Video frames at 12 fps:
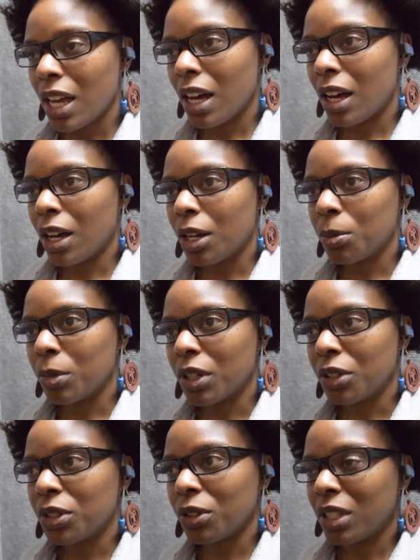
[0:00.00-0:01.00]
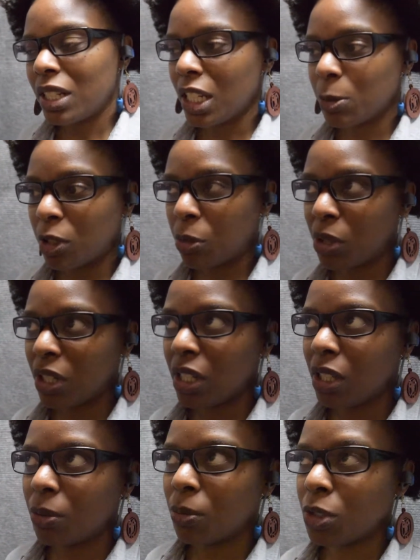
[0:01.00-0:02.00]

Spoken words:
And so today is going to be